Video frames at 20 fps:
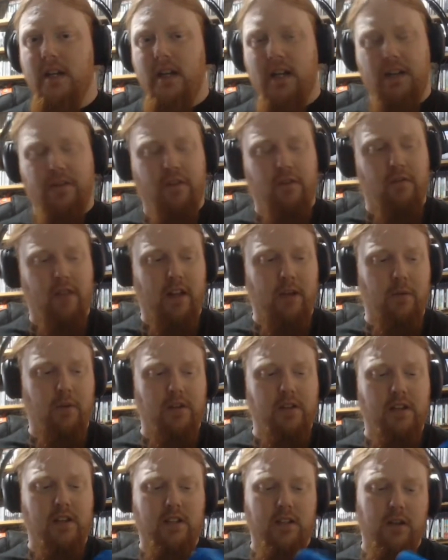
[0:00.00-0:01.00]
if you really
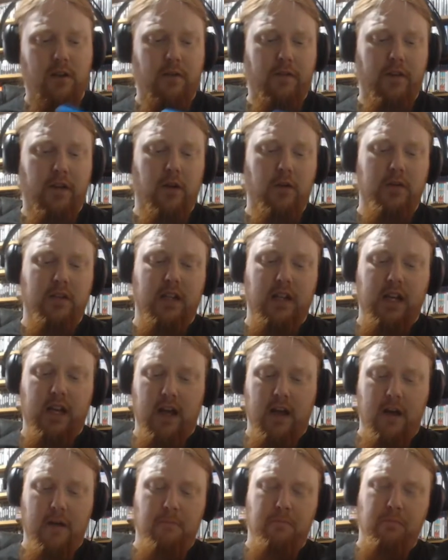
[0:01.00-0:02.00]
wanted to if you use the,
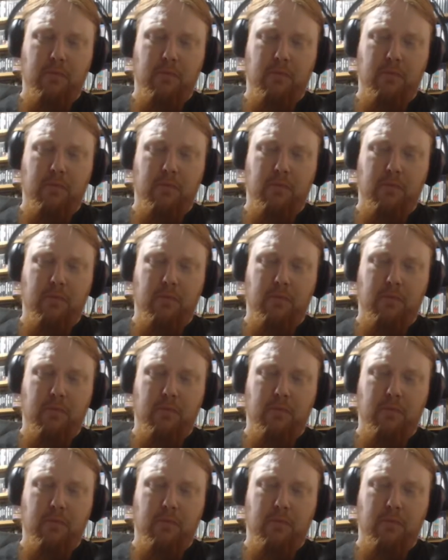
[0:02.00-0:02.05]
uh,